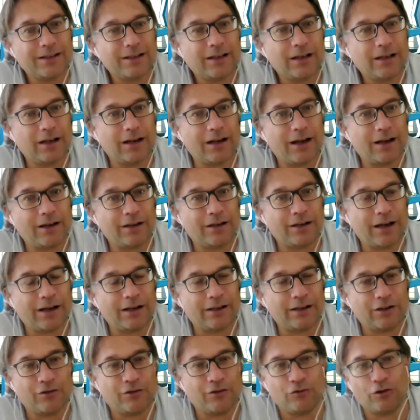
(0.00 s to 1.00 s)
Uh, and
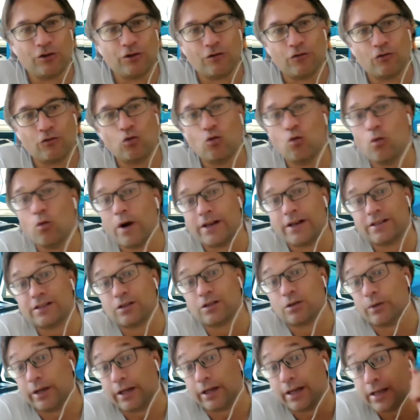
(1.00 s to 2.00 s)
and you you're always
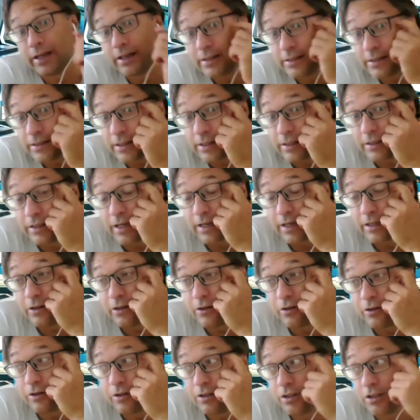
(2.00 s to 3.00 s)
doing it and, and
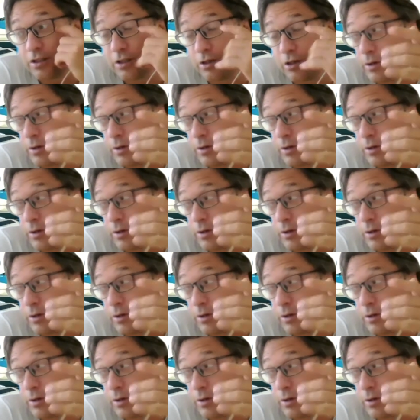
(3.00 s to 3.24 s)
you can do